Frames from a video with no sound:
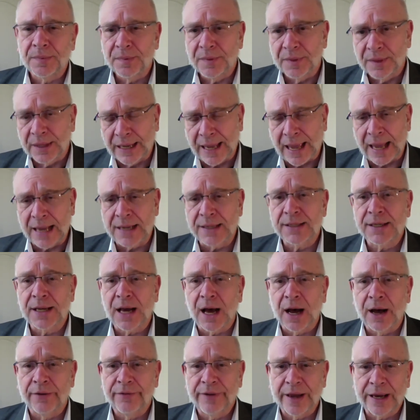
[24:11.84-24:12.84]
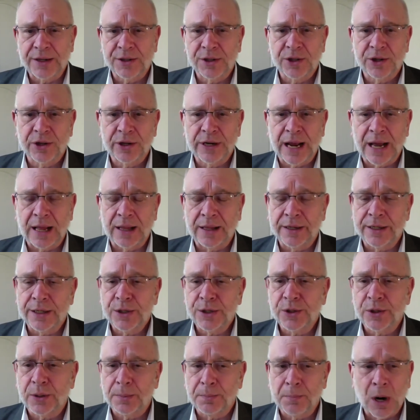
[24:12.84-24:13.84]
the case of
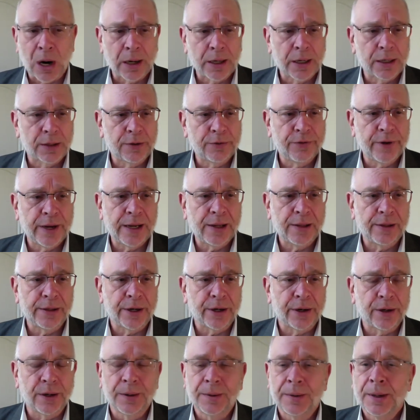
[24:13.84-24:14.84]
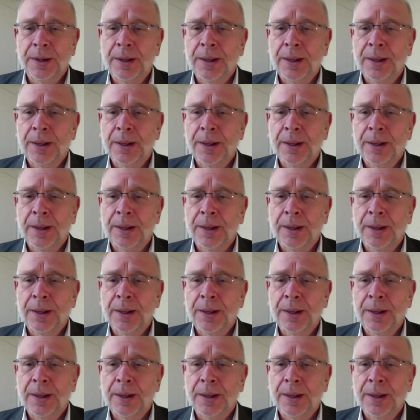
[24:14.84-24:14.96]
externalities or market failure,